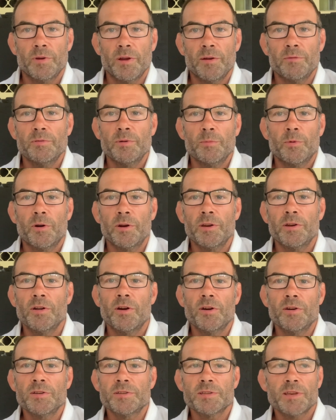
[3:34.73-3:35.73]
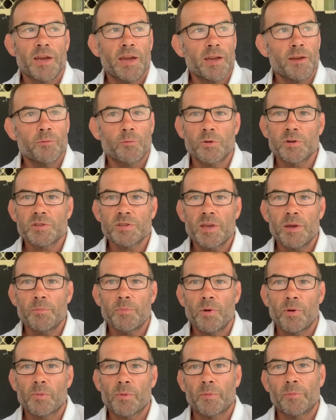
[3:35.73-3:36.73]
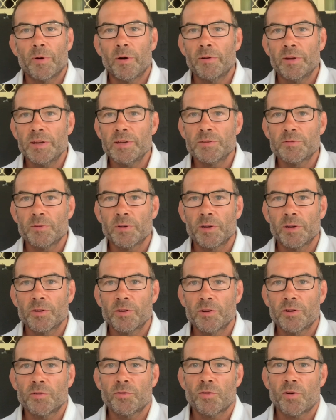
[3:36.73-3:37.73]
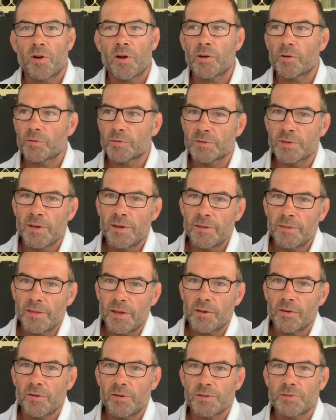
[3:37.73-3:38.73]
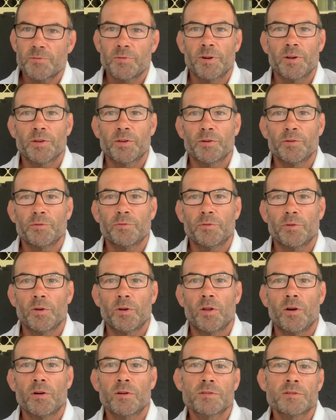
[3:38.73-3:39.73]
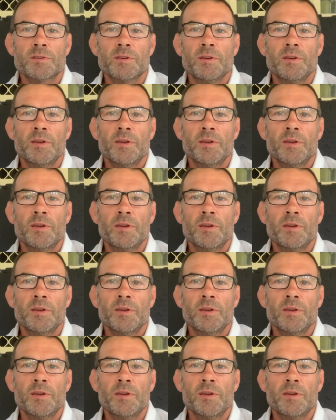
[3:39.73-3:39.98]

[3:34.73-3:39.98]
Everybody knows, hey, watch that purple belt, he's really good at triangles, that guy's really good at footlocks,